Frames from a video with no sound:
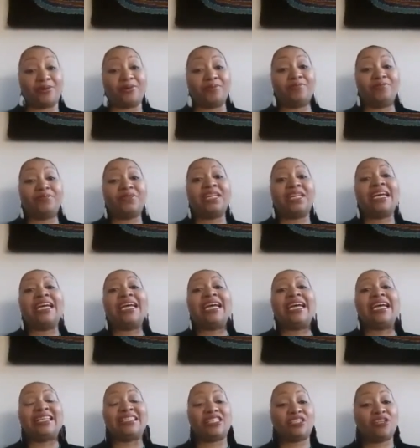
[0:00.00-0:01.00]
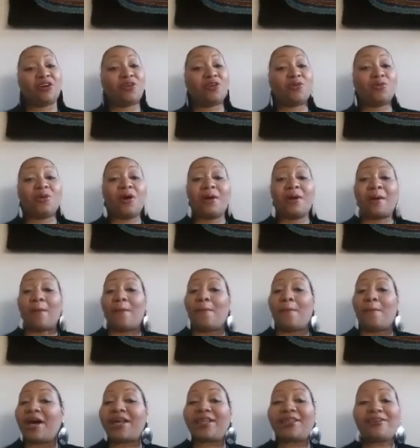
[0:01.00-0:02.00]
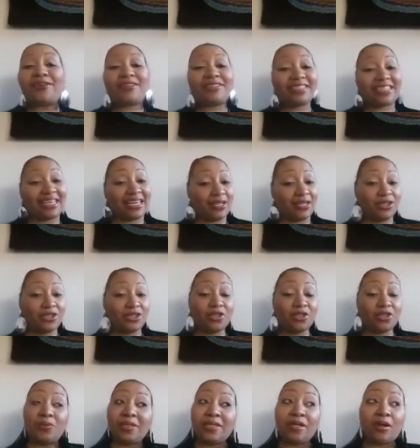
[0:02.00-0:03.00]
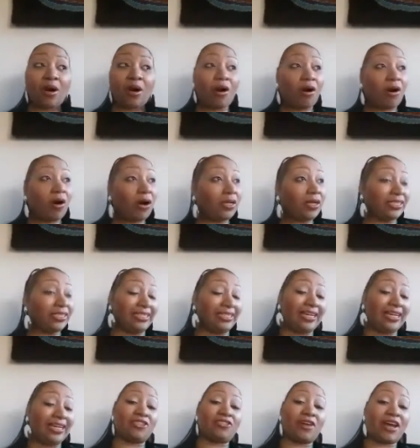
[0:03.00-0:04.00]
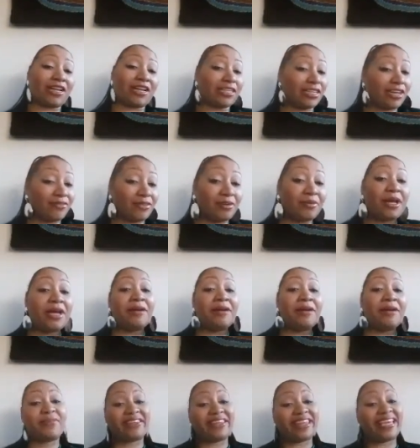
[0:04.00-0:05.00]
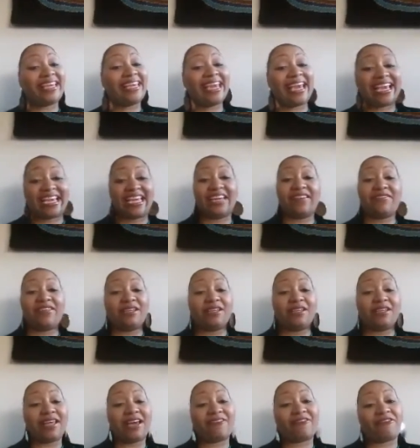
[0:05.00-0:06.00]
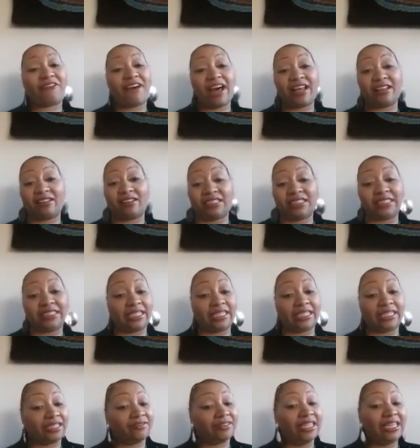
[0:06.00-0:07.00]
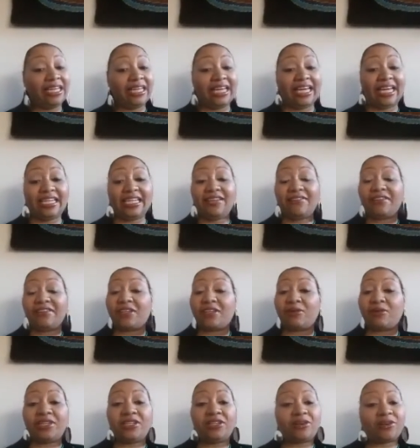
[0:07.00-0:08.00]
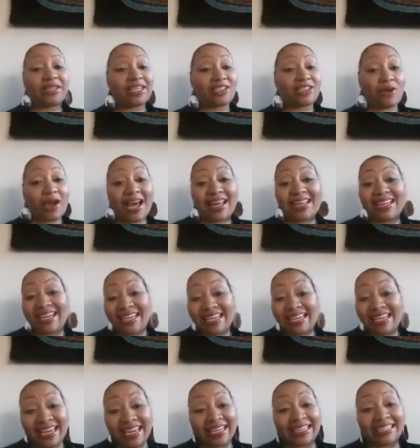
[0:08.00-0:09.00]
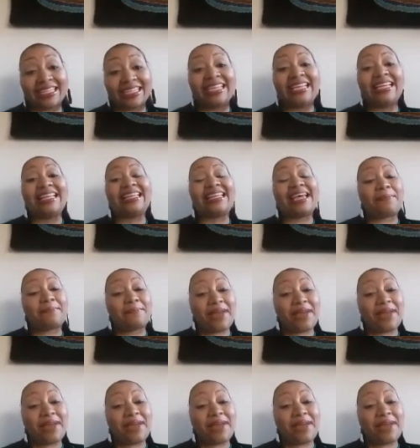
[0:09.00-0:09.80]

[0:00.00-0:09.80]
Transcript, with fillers: And so mothers can do it all and they can try to love them, but they can't give them that fatherly love. And even though we know they try, they can't. That masculine